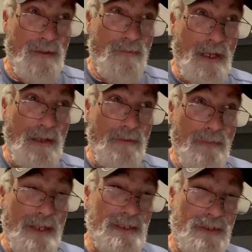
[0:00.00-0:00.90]
Well,
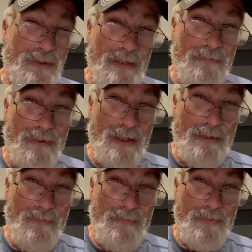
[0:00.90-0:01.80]
imagine doing that for like,
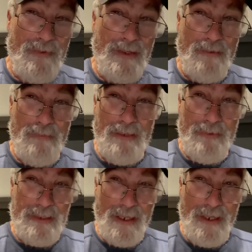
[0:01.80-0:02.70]
you know, being
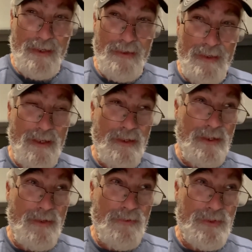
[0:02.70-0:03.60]
retired and on
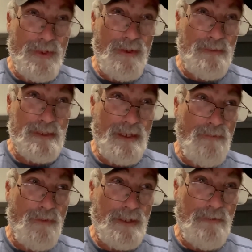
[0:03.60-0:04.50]
your own terms and not
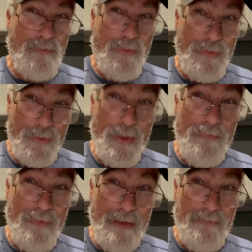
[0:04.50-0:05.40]
working for
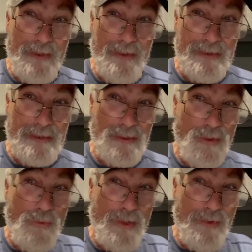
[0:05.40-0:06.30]
35 years. That's a
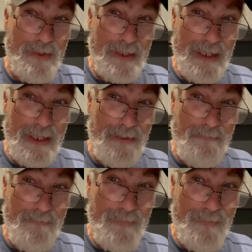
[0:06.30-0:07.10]
whole nother game,